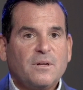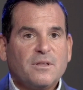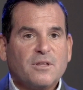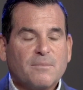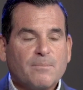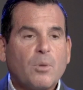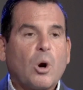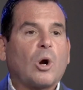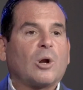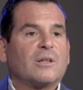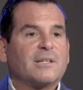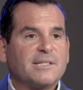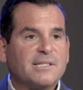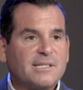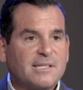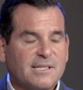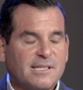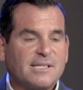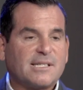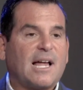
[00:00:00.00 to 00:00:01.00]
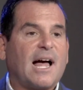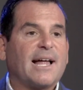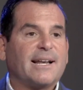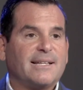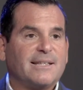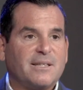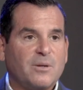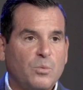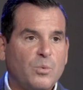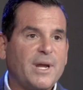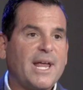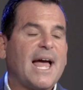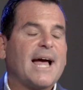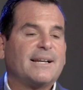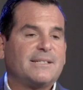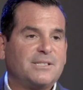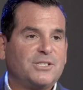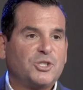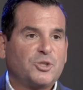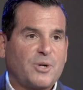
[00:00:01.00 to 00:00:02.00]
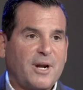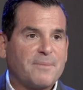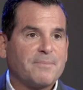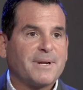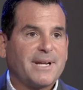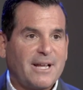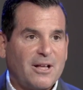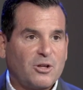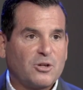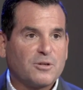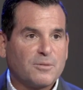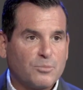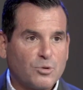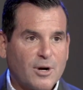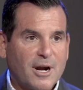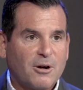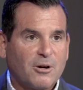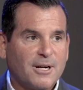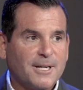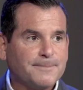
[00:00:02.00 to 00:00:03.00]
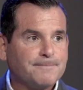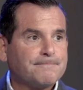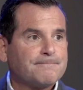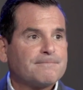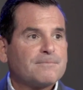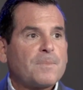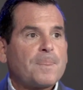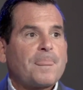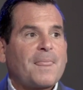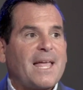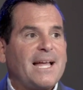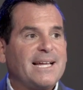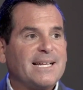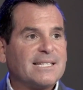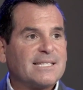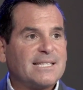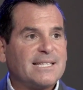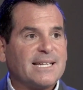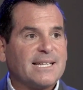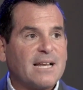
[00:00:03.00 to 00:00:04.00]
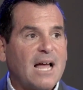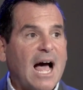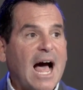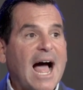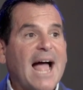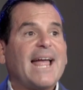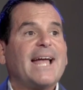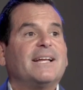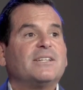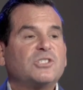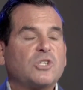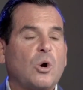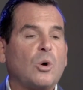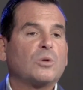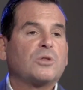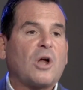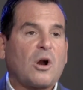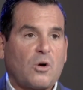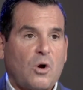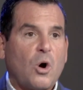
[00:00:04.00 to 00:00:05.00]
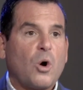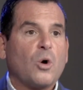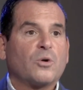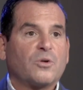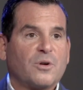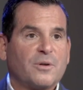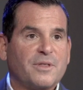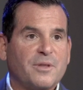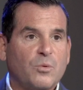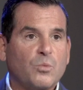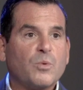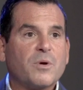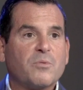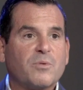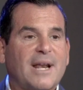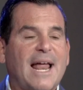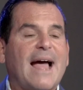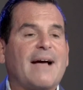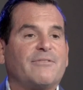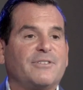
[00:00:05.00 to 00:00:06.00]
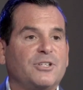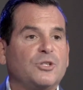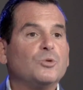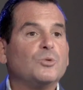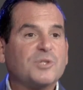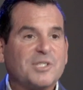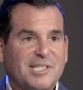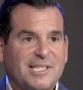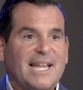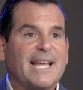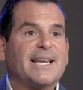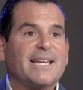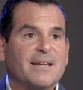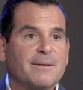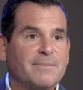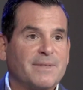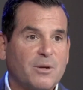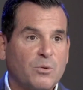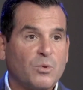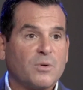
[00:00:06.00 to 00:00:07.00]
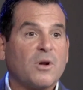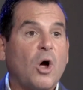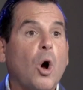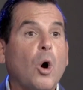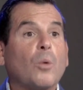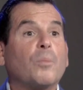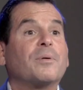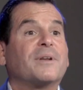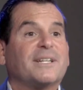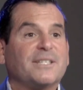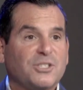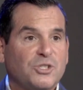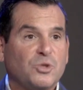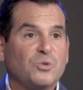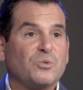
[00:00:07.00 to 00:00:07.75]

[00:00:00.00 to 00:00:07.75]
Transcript: the Marlins decided that we had to trade Miguel Cabrera is that I had told our owner that we would have a new stadium that would open in